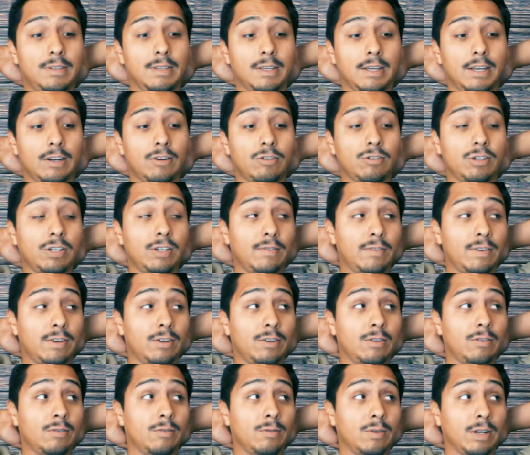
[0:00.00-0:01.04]
I don't even
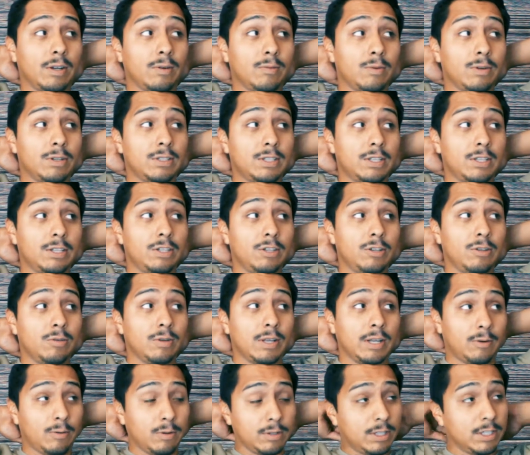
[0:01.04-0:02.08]
know like what to do,
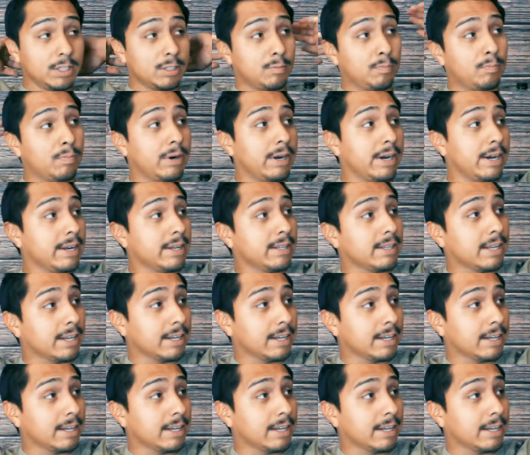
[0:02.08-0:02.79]
like with this brand.